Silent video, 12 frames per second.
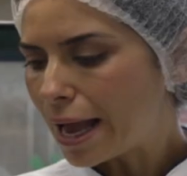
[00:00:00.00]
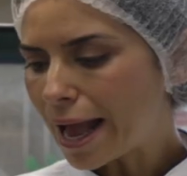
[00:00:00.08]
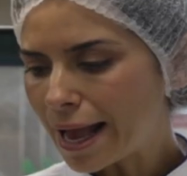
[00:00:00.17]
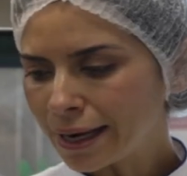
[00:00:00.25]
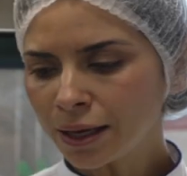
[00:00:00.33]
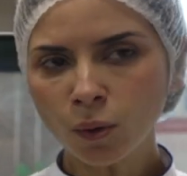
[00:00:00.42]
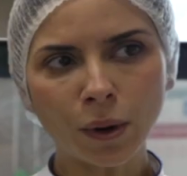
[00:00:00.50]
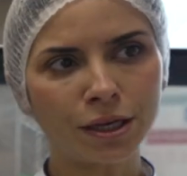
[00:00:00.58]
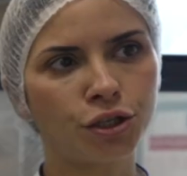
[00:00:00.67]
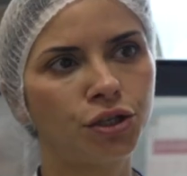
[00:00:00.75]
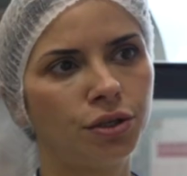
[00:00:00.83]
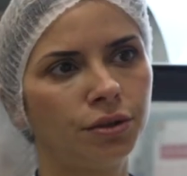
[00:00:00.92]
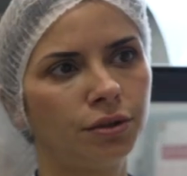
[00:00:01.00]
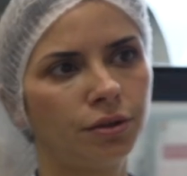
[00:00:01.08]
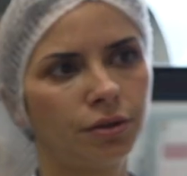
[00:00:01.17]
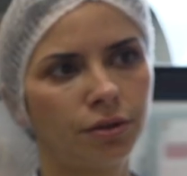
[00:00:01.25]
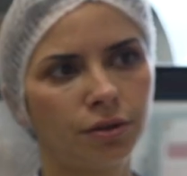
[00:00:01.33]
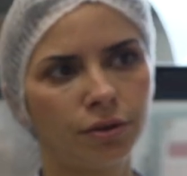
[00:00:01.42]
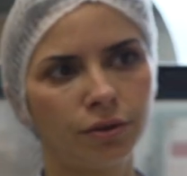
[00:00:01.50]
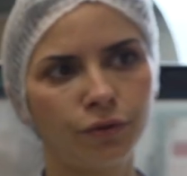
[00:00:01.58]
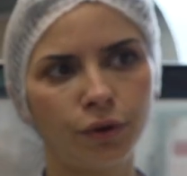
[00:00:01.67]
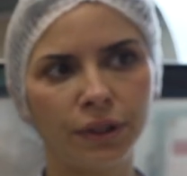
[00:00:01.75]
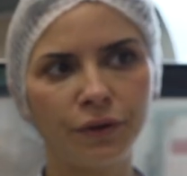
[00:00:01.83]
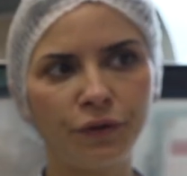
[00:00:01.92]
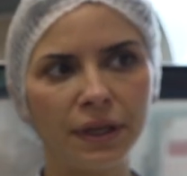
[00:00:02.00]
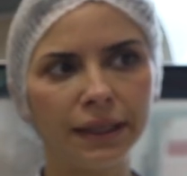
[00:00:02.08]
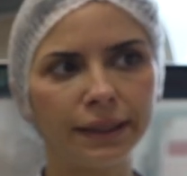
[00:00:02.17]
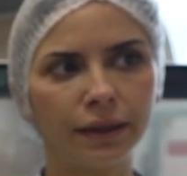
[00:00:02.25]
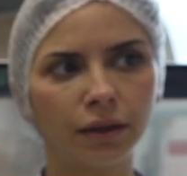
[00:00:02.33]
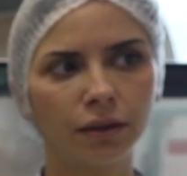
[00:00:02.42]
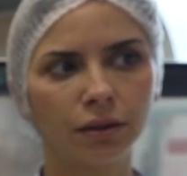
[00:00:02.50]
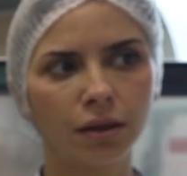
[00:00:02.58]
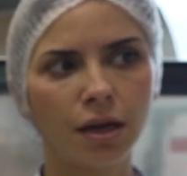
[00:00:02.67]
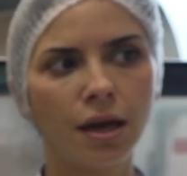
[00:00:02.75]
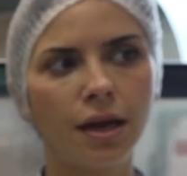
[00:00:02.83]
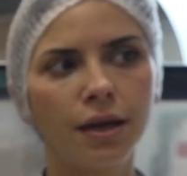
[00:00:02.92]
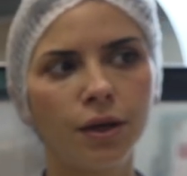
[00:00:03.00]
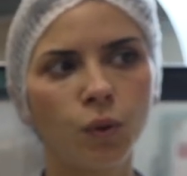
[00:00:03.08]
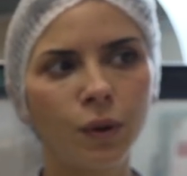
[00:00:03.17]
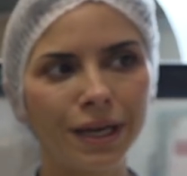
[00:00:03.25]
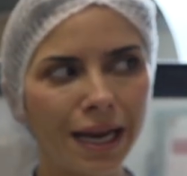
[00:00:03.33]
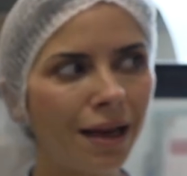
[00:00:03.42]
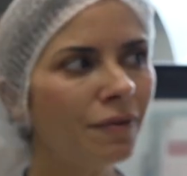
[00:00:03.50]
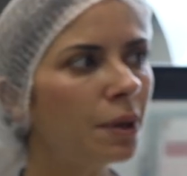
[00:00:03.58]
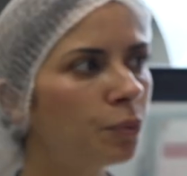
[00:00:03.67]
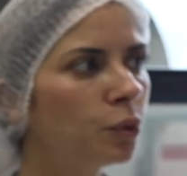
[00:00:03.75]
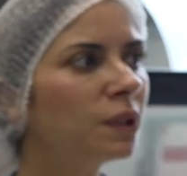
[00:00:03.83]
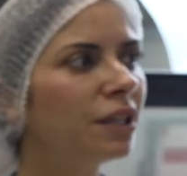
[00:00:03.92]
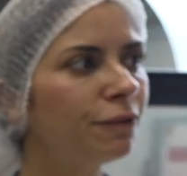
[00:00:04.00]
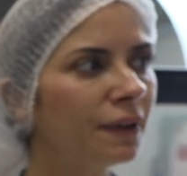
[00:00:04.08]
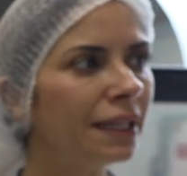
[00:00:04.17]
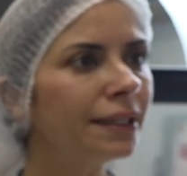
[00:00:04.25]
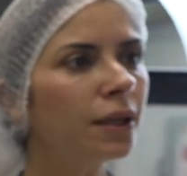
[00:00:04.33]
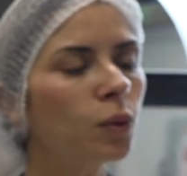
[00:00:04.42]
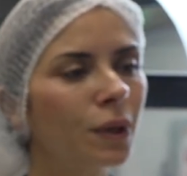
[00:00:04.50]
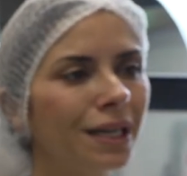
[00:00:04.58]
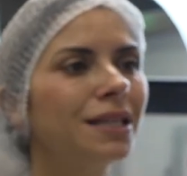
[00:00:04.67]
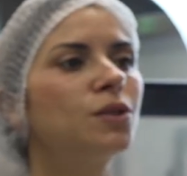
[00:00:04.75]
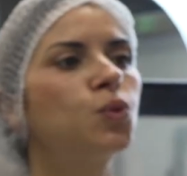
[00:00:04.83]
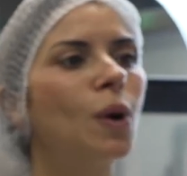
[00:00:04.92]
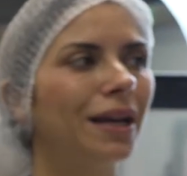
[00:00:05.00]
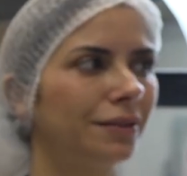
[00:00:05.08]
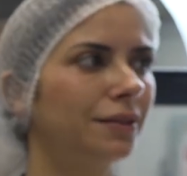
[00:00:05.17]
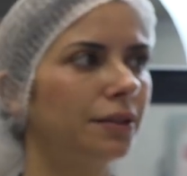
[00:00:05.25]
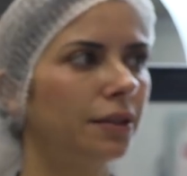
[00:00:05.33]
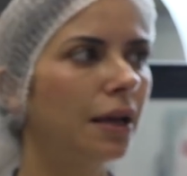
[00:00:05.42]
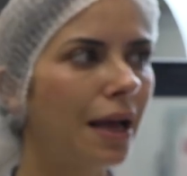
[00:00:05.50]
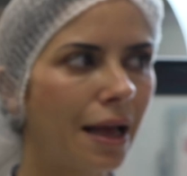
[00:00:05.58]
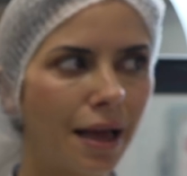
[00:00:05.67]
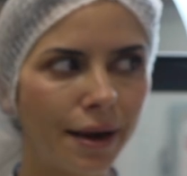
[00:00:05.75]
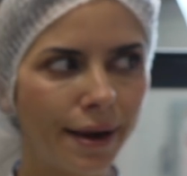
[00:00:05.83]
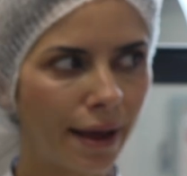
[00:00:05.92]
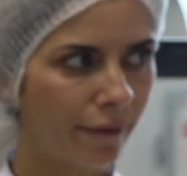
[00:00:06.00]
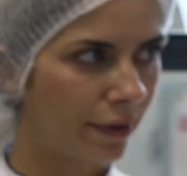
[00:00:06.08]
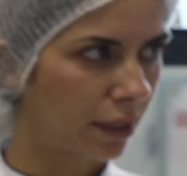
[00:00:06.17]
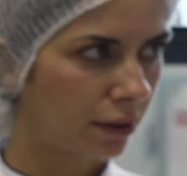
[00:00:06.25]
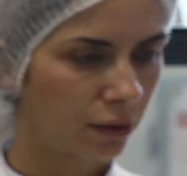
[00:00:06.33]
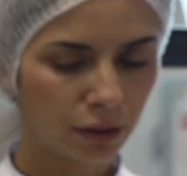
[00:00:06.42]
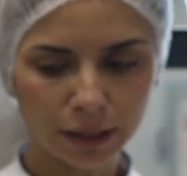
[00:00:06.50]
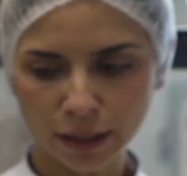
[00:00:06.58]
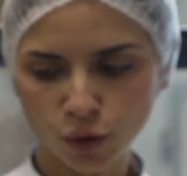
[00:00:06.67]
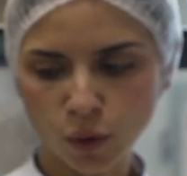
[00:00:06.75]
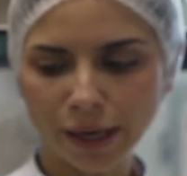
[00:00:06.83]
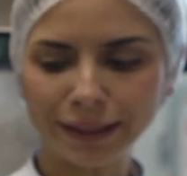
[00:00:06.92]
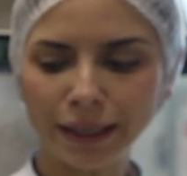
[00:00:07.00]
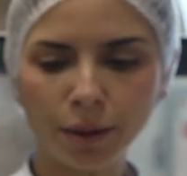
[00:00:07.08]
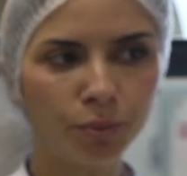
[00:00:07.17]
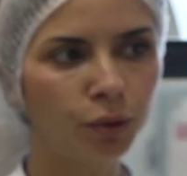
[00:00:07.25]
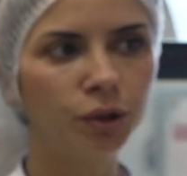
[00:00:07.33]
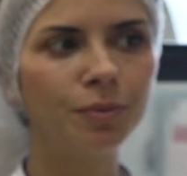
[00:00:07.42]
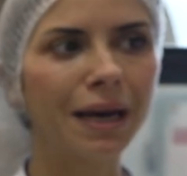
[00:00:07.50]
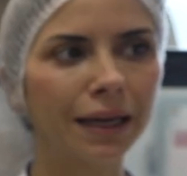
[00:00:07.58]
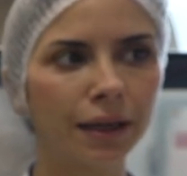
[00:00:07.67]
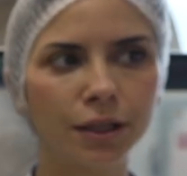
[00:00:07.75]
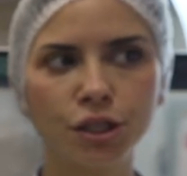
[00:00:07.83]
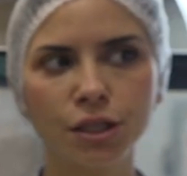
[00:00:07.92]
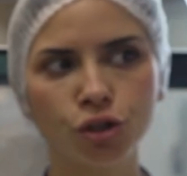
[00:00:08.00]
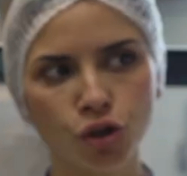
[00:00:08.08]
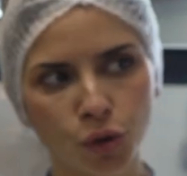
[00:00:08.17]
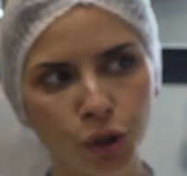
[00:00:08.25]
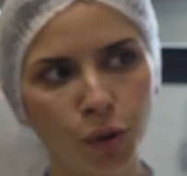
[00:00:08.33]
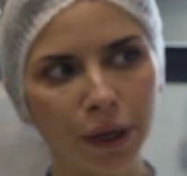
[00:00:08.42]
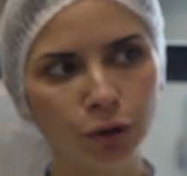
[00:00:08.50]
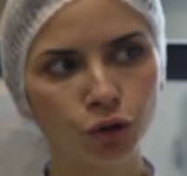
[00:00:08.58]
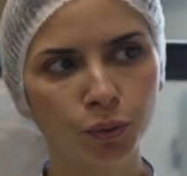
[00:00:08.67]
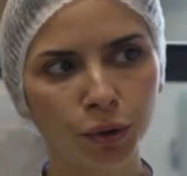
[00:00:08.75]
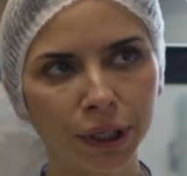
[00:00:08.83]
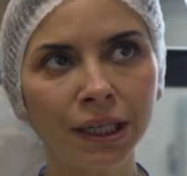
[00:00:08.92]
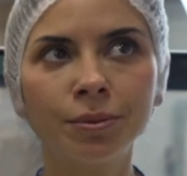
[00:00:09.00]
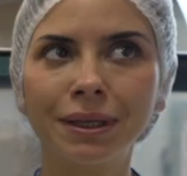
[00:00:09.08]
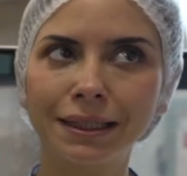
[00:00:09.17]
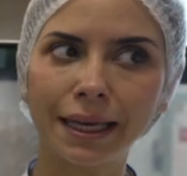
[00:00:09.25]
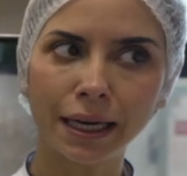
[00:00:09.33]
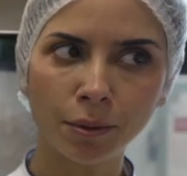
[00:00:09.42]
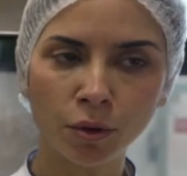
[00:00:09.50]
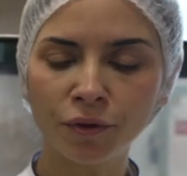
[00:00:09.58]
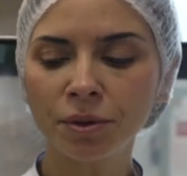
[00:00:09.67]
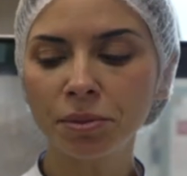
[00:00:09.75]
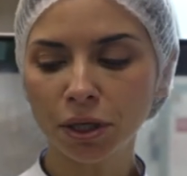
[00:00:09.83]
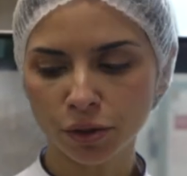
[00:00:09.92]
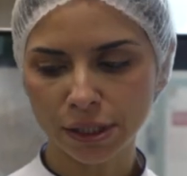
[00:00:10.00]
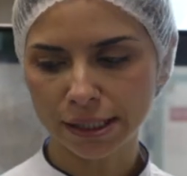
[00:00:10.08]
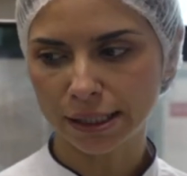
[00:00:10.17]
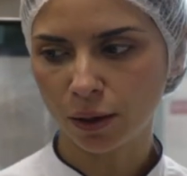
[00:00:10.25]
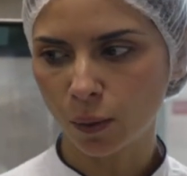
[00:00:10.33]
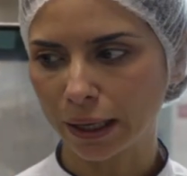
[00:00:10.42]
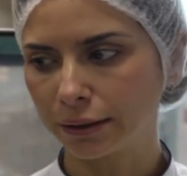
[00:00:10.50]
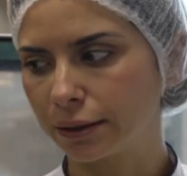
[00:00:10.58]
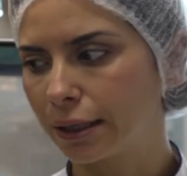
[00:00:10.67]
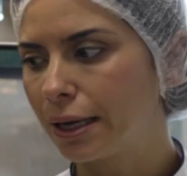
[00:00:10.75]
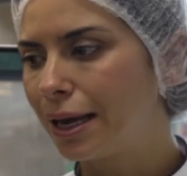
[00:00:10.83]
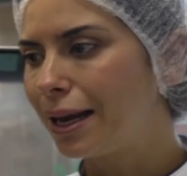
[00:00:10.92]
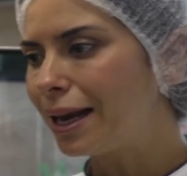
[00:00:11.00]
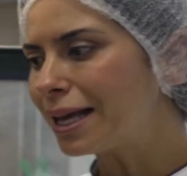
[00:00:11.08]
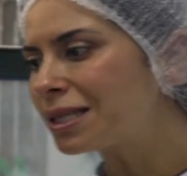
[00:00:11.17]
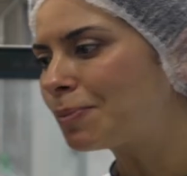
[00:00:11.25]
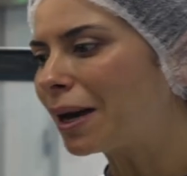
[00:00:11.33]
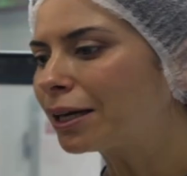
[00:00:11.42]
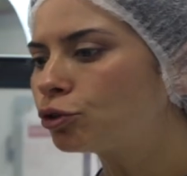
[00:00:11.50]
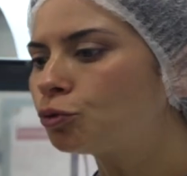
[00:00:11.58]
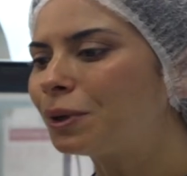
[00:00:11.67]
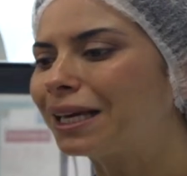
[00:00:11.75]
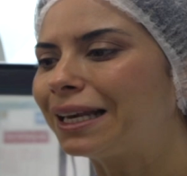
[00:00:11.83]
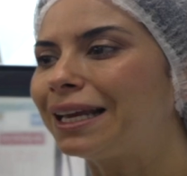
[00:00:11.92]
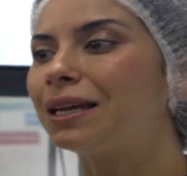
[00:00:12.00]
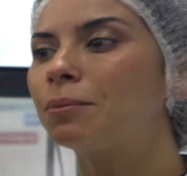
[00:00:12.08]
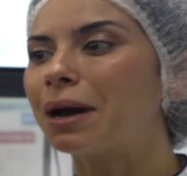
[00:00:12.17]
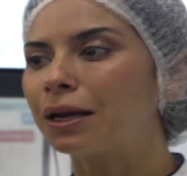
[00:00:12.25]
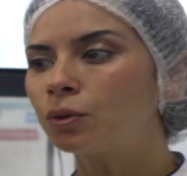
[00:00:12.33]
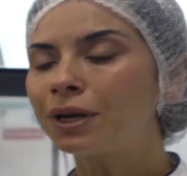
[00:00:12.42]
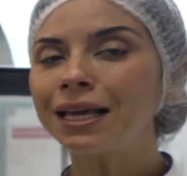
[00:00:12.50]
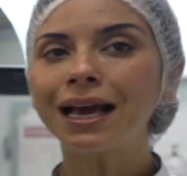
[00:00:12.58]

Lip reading: any question for the filter. We never put the filter when it's wet. Never. That's why I didn't put back. I just show you how to put it, but I remove it because it's still wet. Last part to be cleaned manually